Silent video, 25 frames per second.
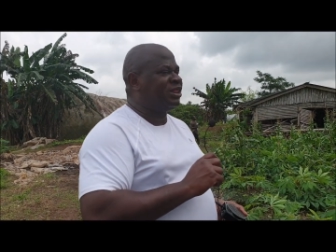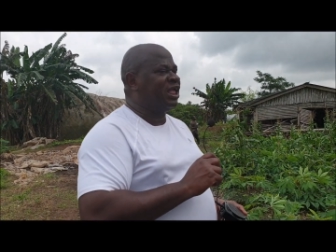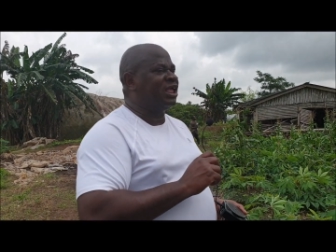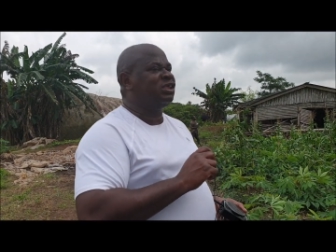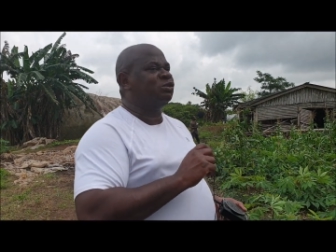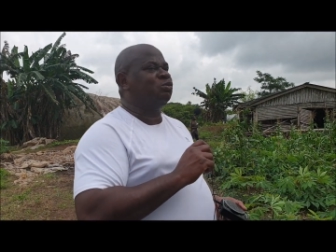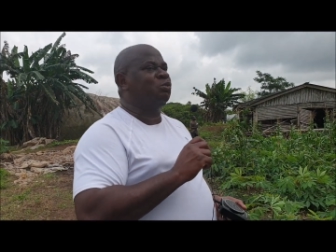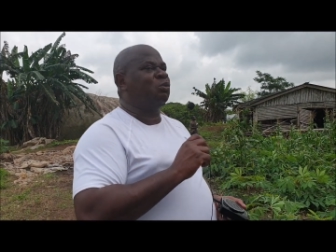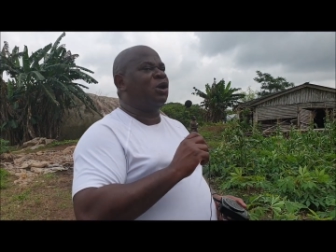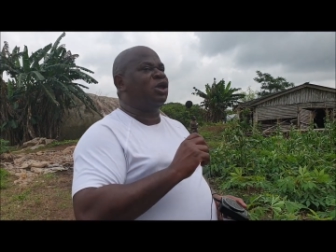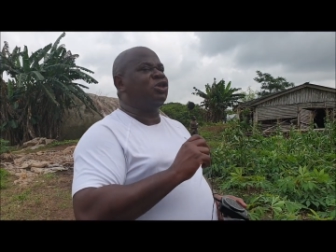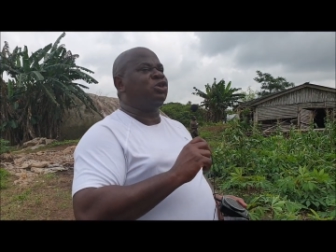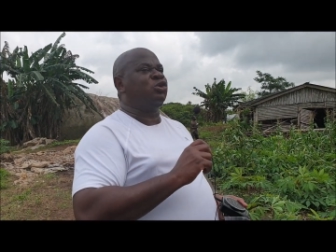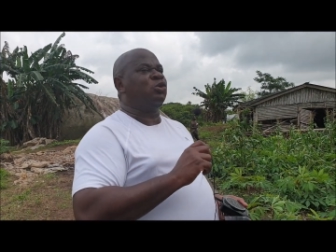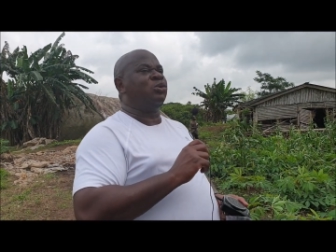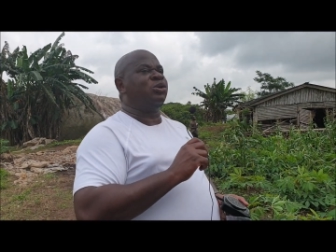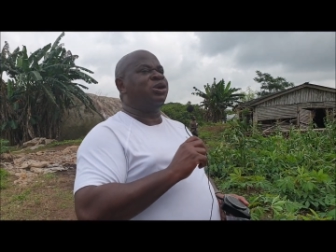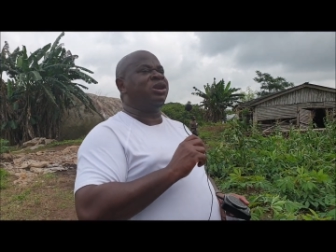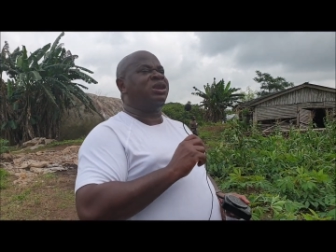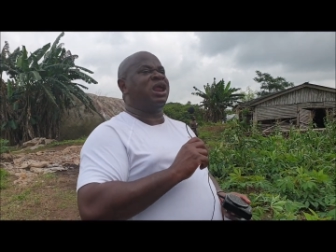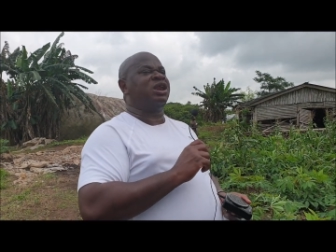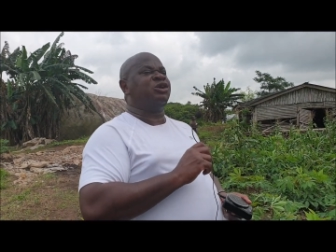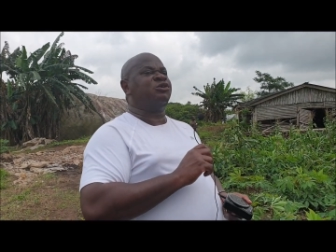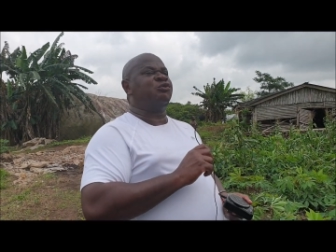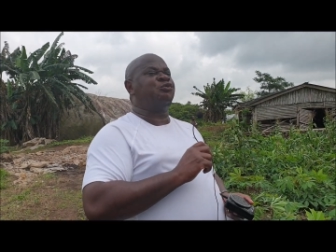That's when you
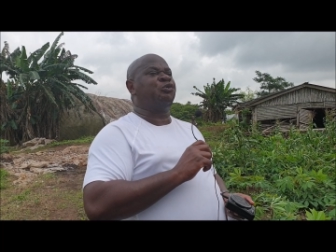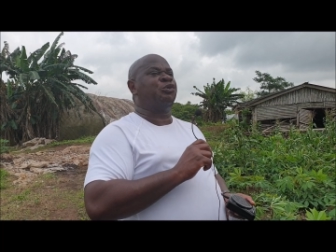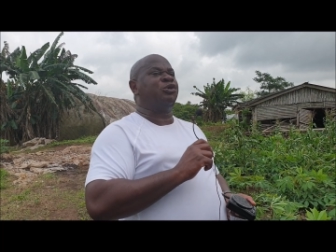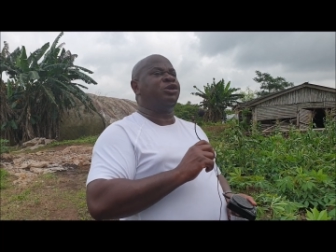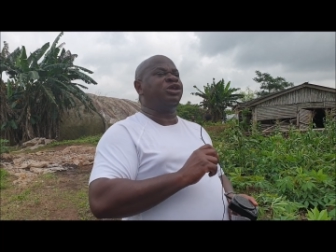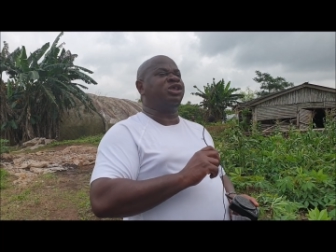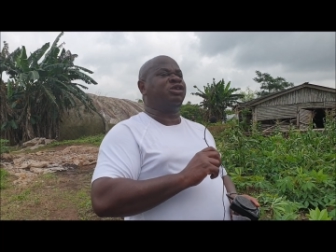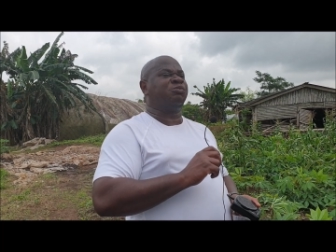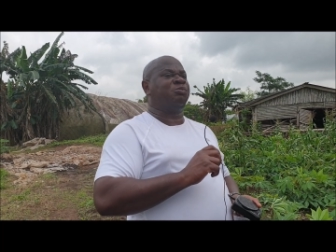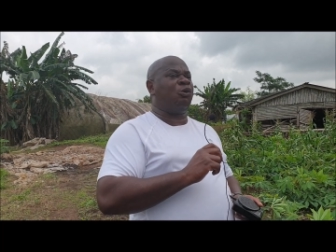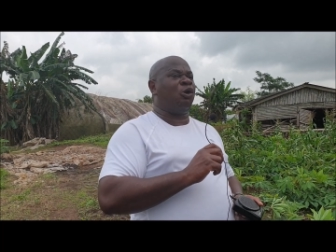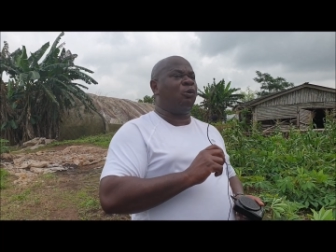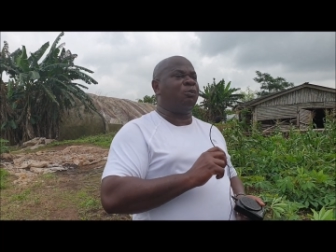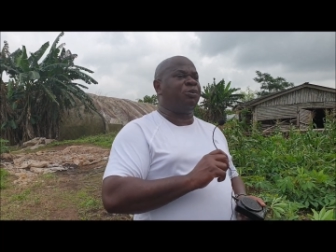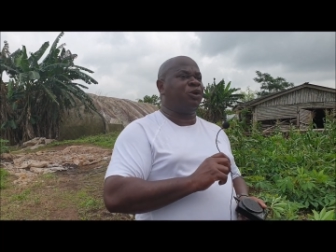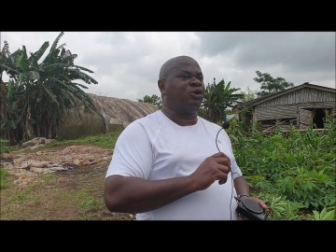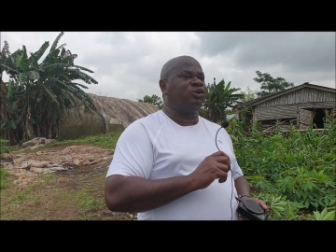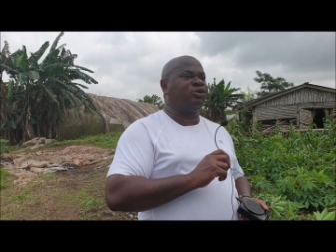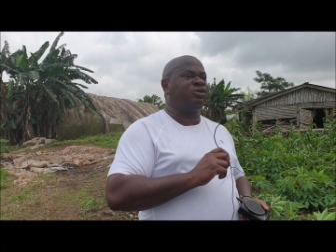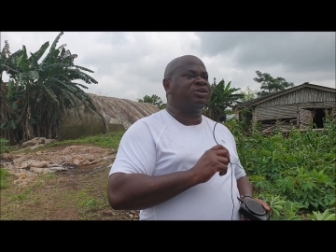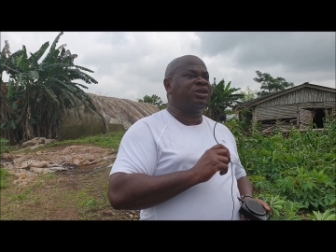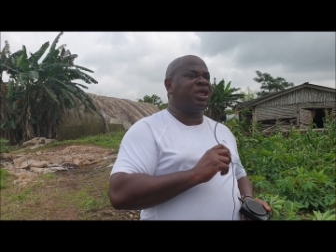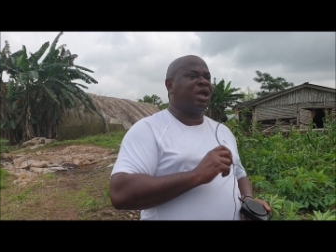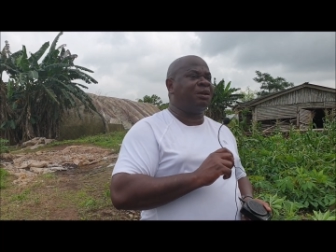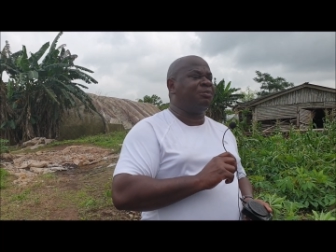need hydroponics more,
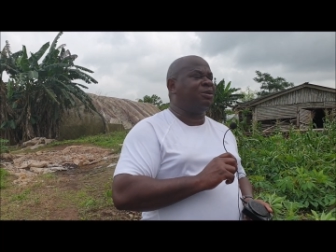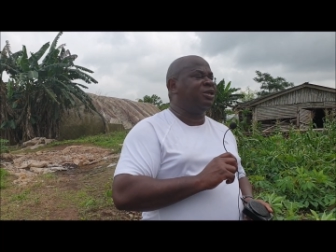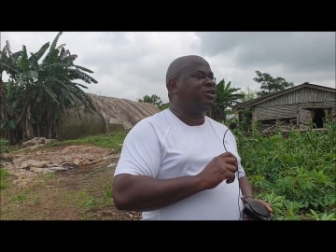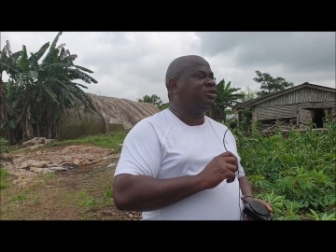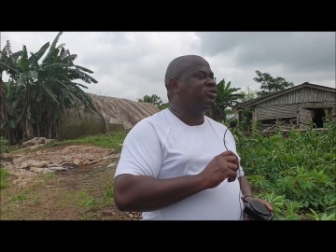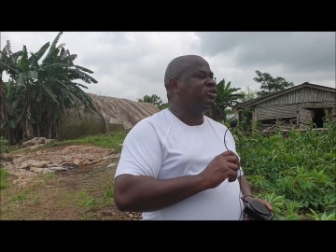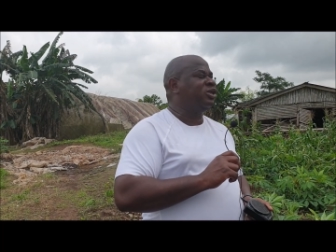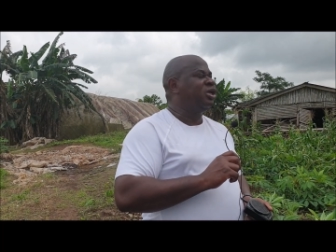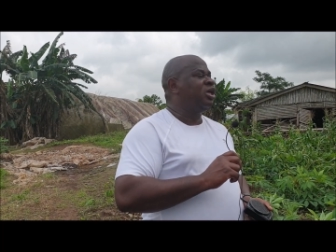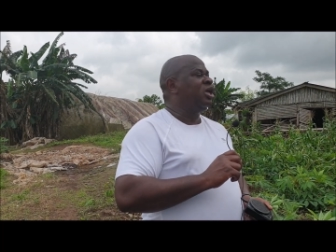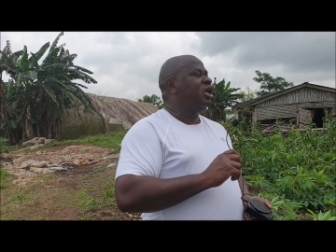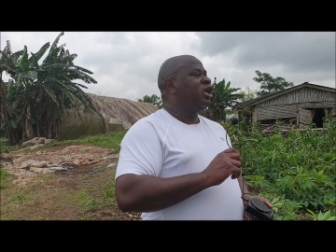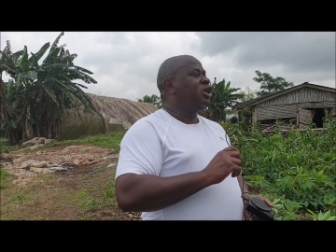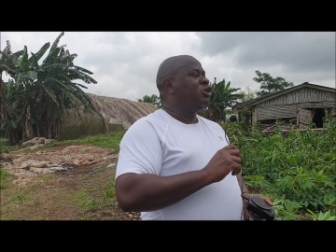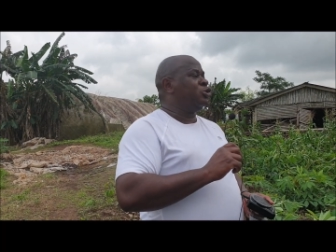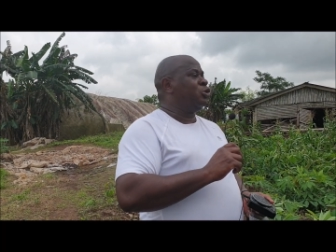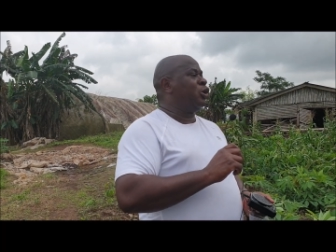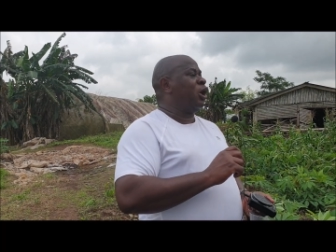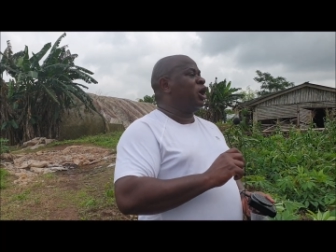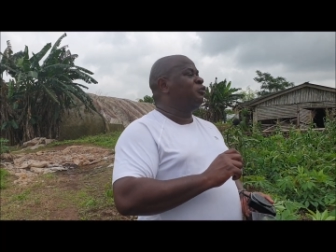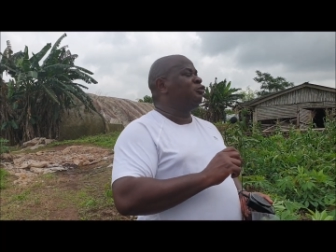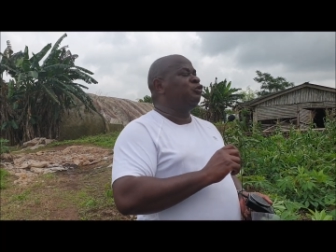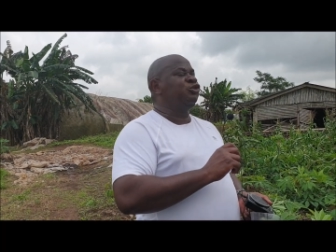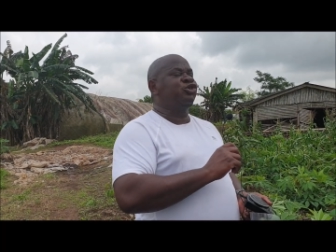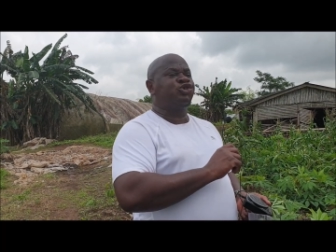because that means you
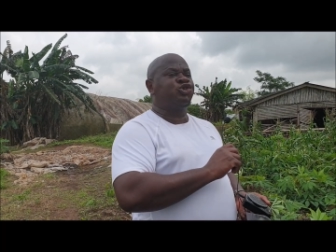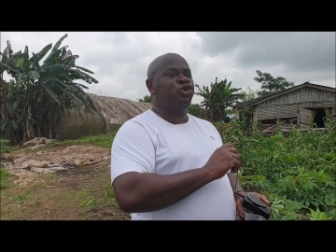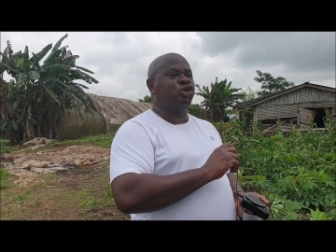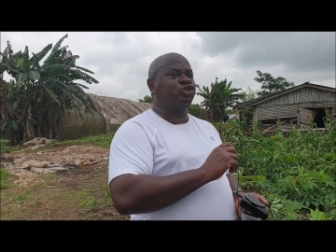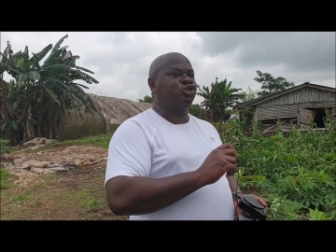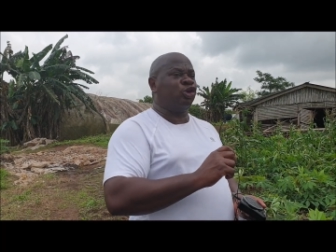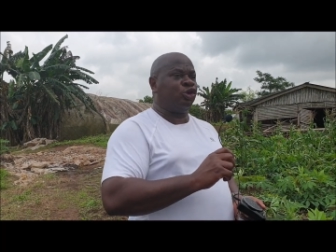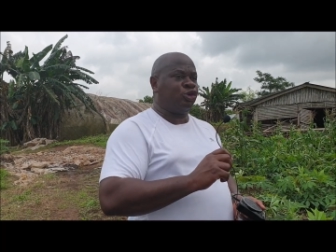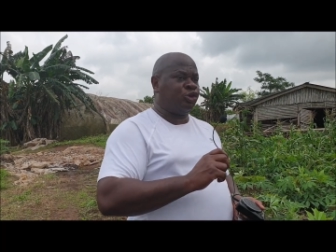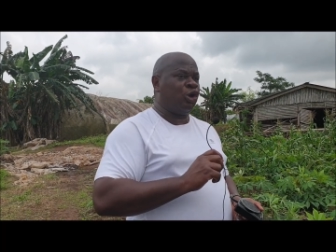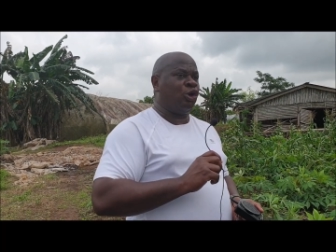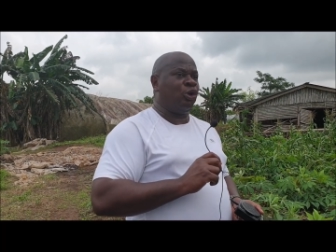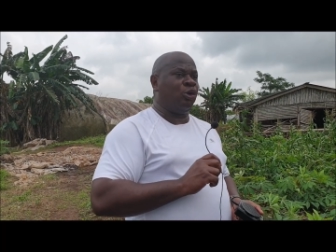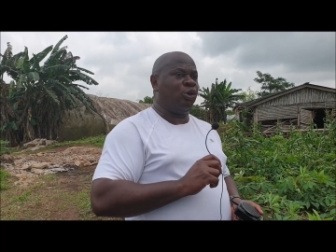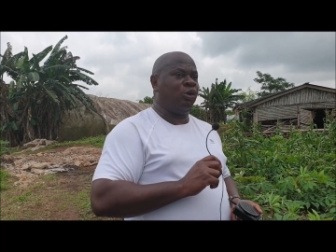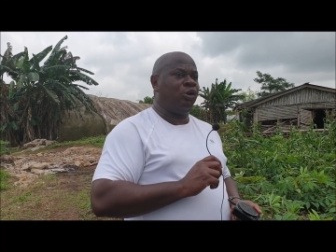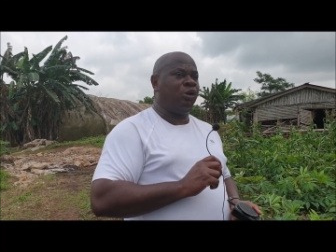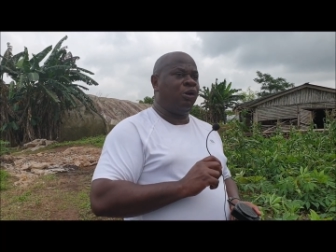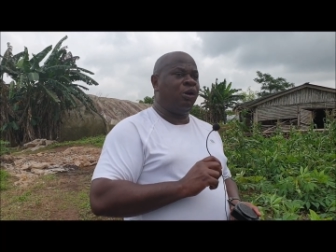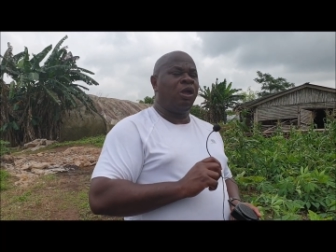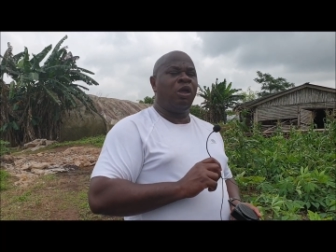can even shut your door.